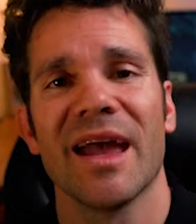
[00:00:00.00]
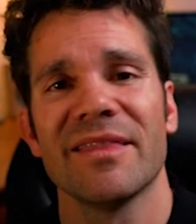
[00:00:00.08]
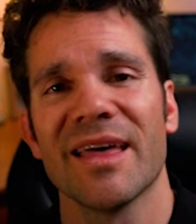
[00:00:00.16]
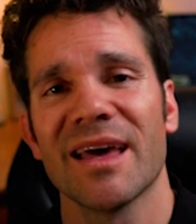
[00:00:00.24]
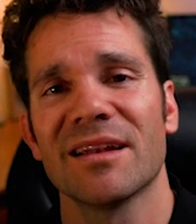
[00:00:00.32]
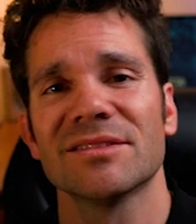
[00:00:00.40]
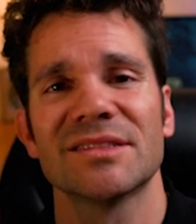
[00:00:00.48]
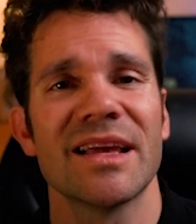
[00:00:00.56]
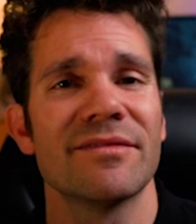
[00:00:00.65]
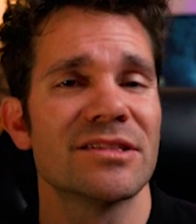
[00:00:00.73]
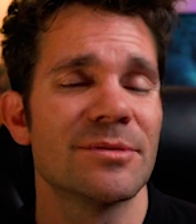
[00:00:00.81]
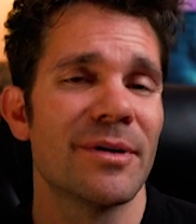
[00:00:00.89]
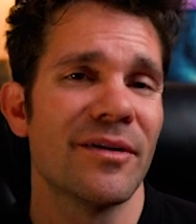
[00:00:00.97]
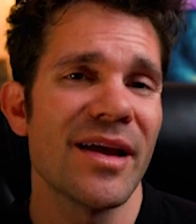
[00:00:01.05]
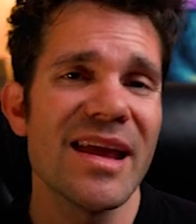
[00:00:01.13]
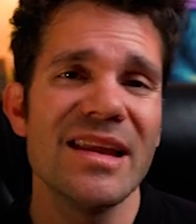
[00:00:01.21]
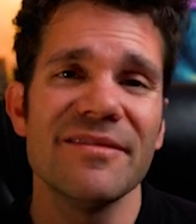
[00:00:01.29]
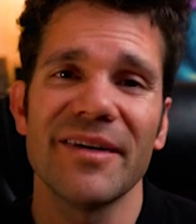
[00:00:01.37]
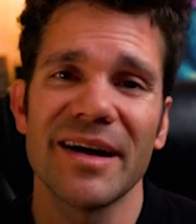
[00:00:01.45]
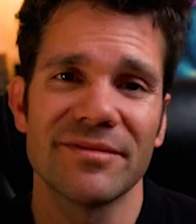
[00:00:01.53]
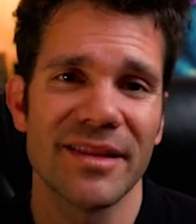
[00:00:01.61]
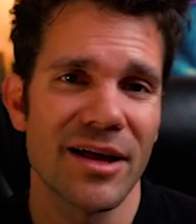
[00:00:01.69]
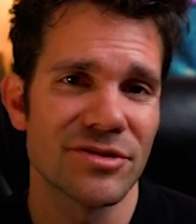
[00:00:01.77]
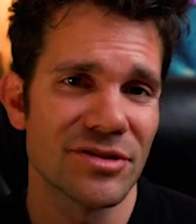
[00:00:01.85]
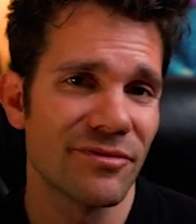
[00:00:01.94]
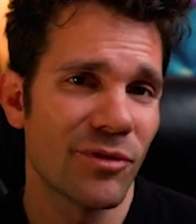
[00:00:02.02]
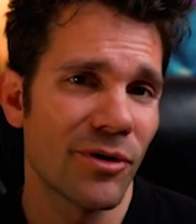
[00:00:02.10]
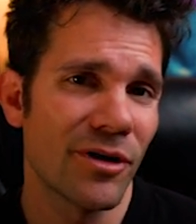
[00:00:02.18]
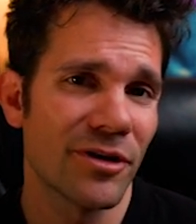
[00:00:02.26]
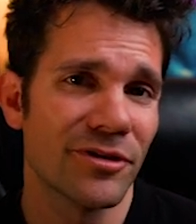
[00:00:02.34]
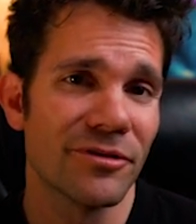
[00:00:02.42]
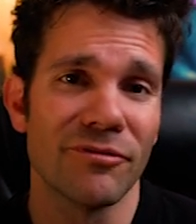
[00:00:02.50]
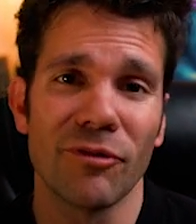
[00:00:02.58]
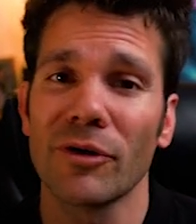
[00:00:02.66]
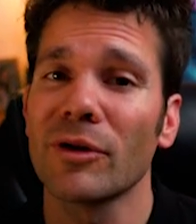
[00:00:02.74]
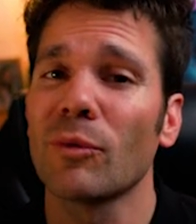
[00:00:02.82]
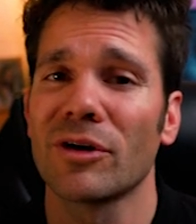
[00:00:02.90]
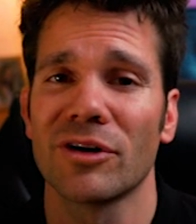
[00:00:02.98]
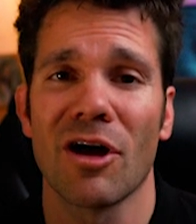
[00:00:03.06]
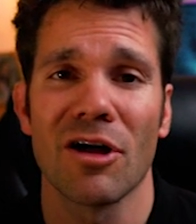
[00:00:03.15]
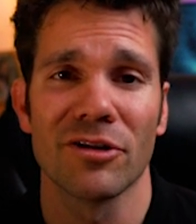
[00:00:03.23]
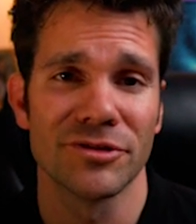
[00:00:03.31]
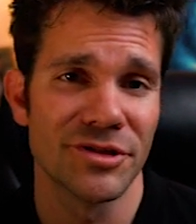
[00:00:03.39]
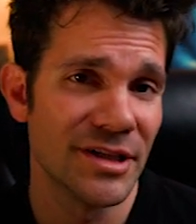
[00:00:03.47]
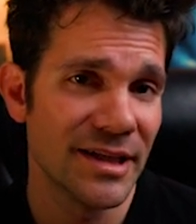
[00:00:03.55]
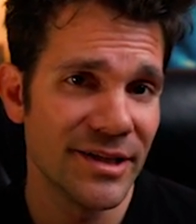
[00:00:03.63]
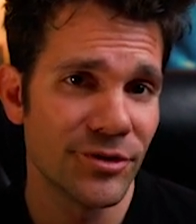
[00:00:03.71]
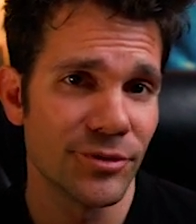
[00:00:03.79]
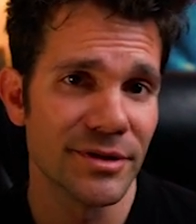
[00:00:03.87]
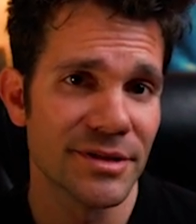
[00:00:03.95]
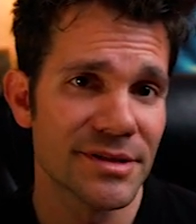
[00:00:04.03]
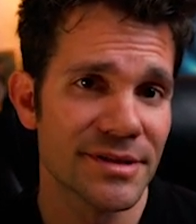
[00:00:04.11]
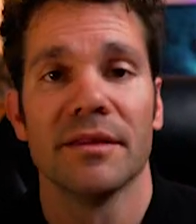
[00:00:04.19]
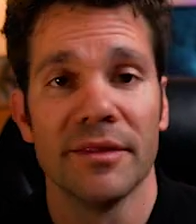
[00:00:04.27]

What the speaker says: And that'll save us about $85,441 in interest.